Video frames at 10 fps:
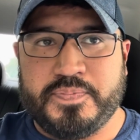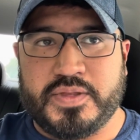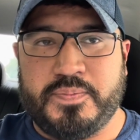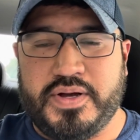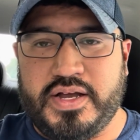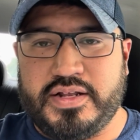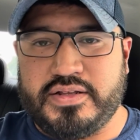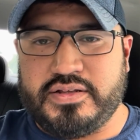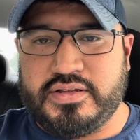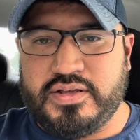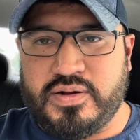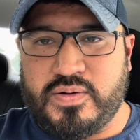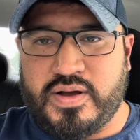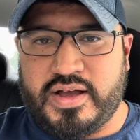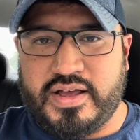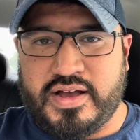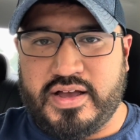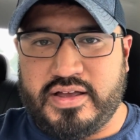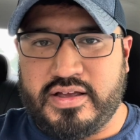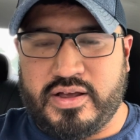But you know,
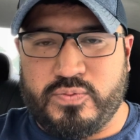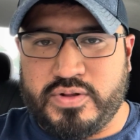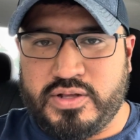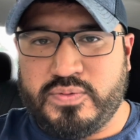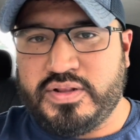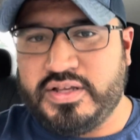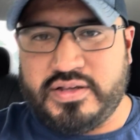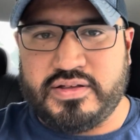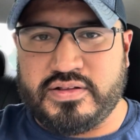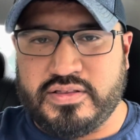I really